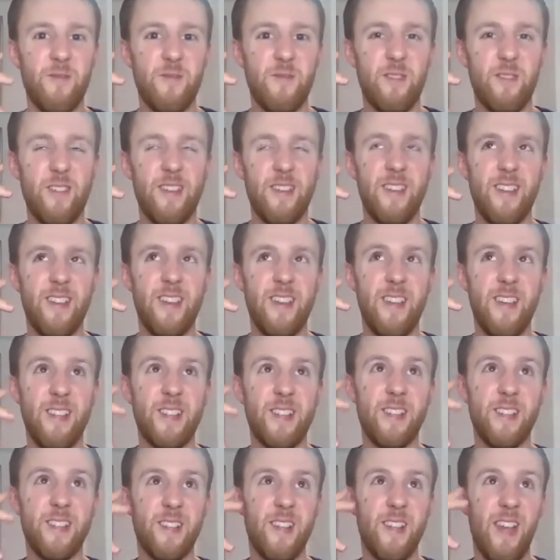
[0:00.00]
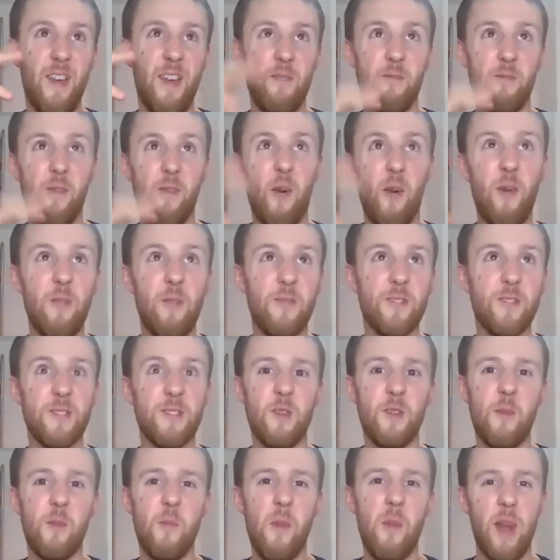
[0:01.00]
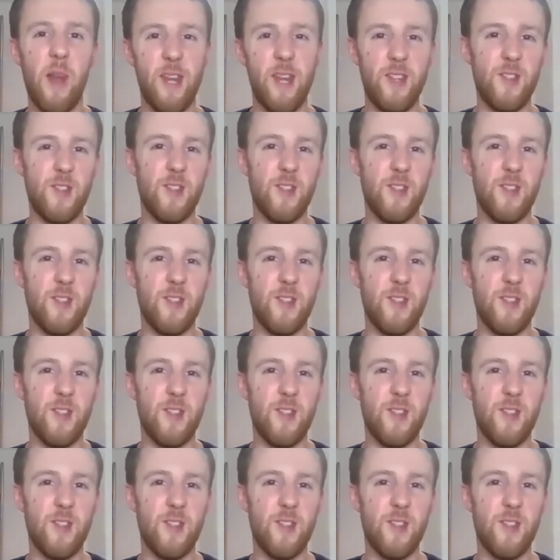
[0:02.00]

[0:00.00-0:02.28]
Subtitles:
rabbit so I could eat lunch,